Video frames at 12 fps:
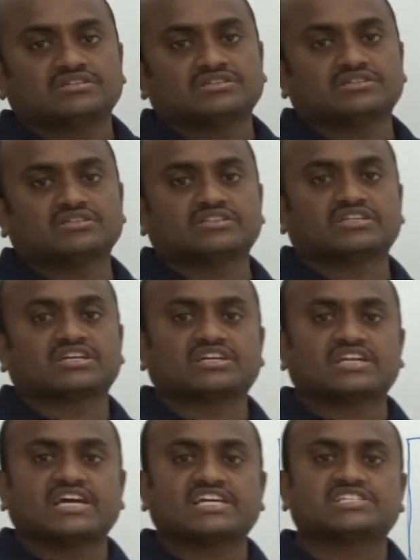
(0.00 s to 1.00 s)

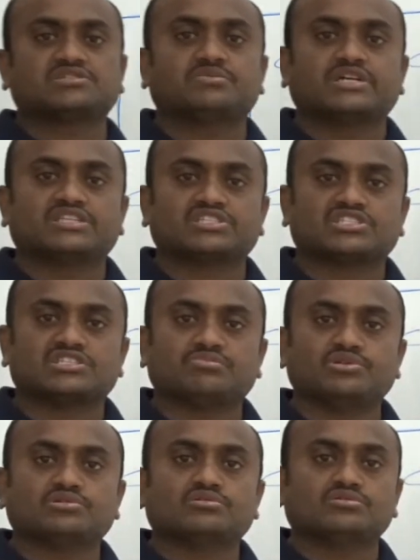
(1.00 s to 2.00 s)
recognized by the
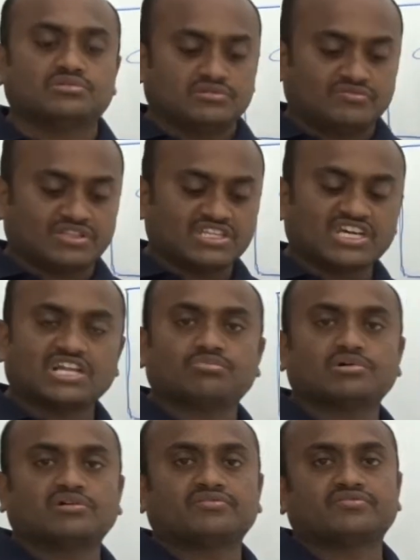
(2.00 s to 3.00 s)
CPU with the help
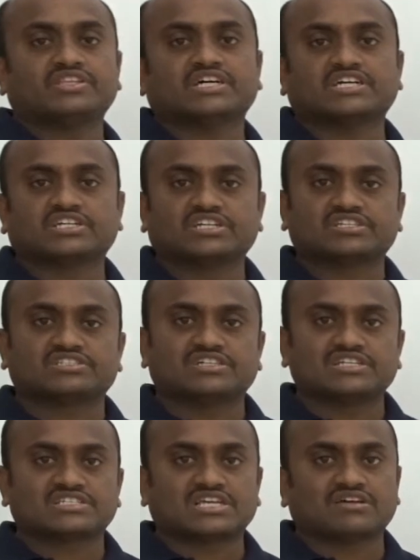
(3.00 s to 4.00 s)
of the address that
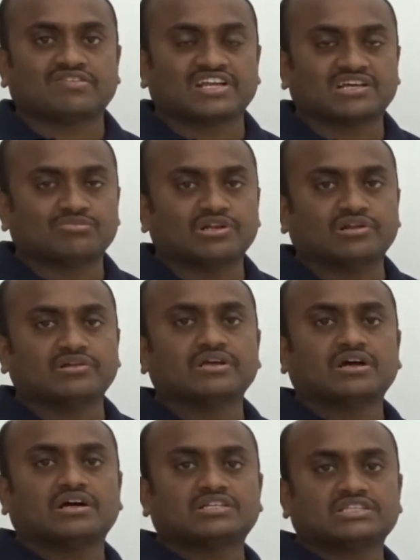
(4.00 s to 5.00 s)
is available
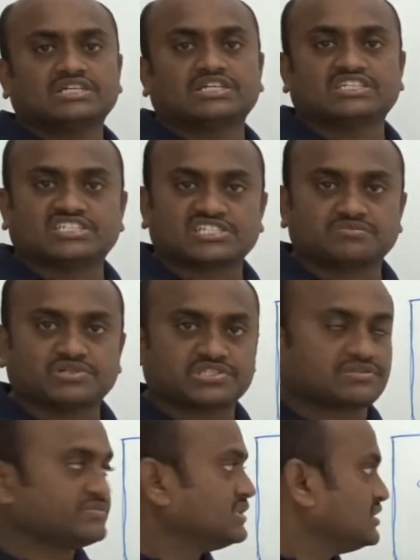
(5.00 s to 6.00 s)
on the address
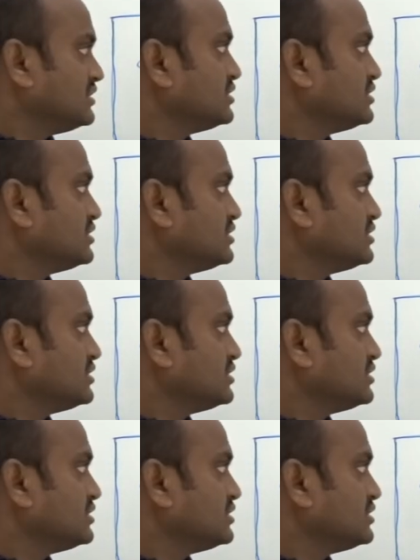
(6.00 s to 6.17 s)
bus.